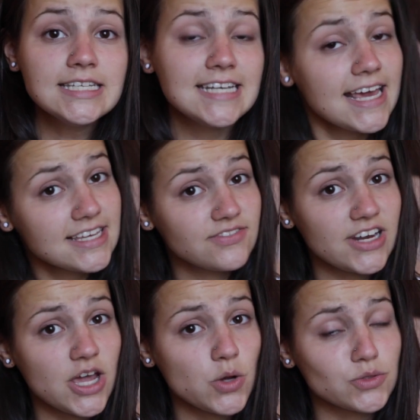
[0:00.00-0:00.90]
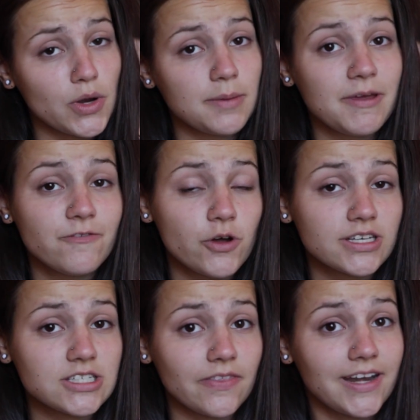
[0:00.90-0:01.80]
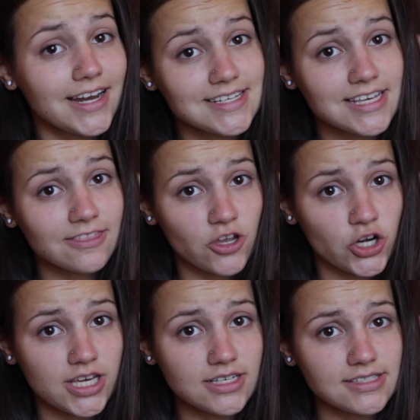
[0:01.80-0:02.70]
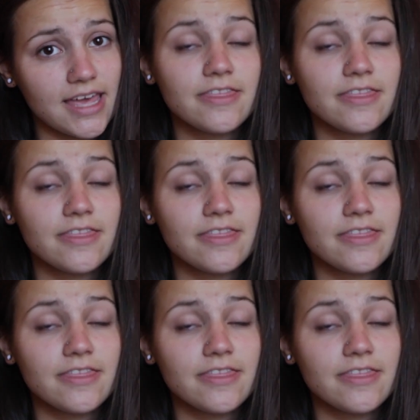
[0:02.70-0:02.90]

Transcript: Today's video is going to be focused on the 1930s,